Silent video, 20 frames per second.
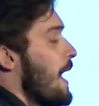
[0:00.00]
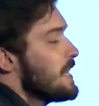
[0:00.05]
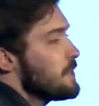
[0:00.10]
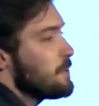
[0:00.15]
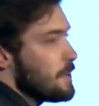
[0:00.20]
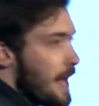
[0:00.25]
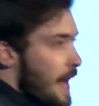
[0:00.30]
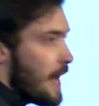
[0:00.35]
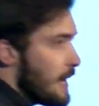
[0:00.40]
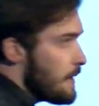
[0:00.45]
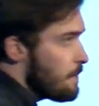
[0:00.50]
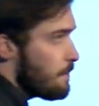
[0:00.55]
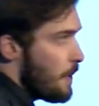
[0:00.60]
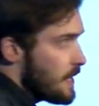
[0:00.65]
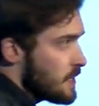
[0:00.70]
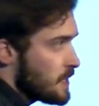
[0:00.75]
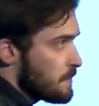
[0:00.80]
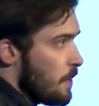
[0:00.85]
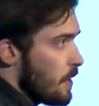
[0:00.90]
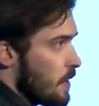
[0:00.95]
as with any
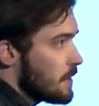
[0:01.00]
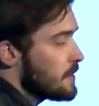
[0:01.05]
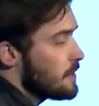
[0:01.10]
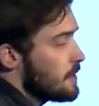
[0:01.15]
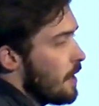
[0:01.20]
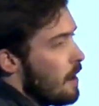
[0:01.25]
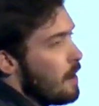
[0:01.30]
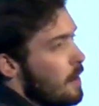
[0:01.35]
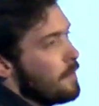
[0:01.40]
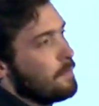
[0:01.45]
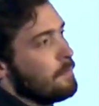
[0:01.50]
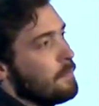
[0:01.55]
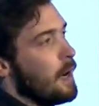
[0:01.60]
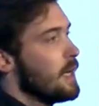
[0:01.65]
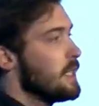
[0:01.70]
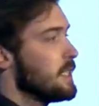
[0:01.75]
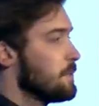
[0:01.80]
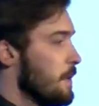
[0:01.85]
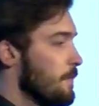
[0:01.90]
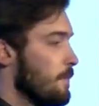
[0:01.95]
benchmark stuff,
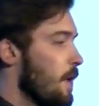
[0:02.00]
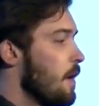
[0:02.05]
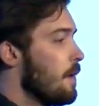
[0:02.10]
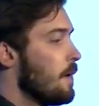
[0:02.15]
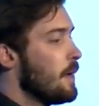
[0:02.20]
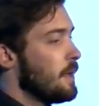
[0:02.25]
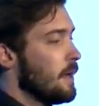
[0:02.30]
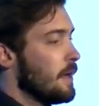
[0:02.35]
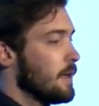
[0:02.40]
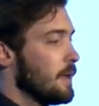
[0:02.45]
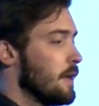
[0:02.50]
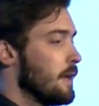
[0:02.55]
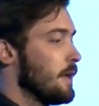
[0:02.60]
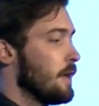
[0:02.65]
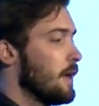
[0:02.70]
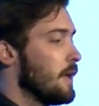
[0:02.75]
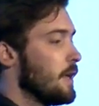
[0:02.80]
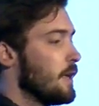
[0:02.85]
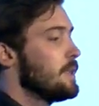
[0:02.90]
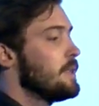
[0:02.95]
mileage may vary, yada, yada,
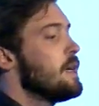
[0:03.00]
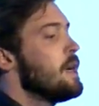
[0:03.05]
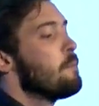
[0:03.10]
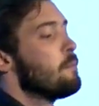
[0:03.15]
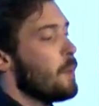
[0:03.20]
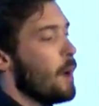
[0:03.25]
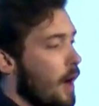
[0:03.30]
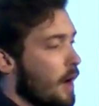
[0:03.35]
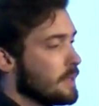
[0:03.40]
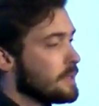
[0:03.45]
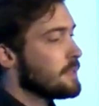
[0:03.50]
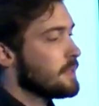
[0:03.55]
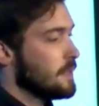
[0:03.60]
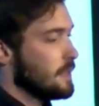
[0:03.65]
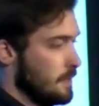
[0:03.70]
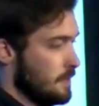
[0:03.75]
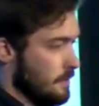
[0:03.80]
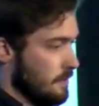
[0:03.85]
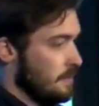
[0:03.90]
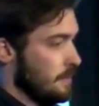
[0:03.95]
yada, but
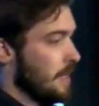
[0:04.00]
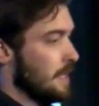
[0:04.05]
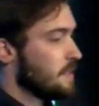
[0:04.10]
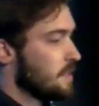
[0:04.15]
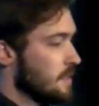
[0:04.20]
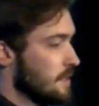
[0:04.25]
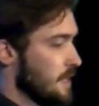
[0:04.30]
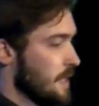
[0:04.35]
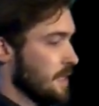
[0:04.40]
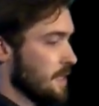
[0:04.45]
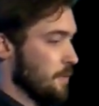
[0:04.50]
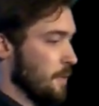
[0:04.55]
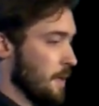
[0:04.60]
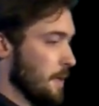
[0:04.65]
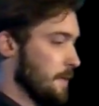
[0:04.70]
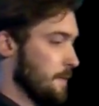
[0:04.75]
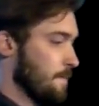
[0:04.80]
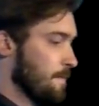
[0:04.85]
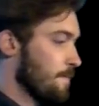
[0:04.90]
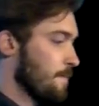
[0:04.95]
let's just say it's
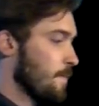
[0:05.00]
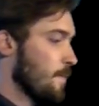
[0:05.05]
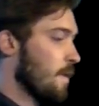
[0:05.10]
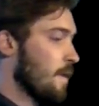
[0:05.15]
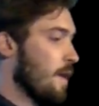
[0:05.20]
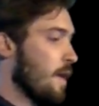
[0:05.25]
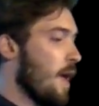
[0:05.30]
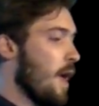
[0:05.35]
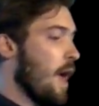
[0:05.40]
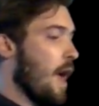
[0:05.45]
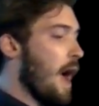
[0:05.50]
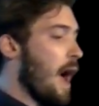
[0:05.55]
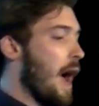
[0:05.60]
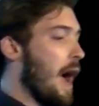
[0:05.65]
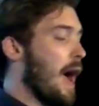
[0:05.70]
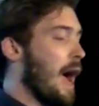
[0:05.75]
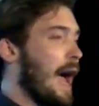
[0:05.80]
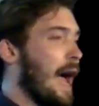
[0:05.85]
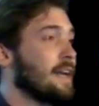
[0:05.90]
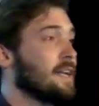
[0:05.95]
quicker.
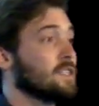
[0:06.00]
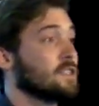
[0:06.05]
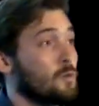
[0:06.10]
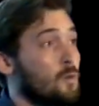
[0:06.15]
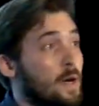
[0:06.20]
Uh, and it's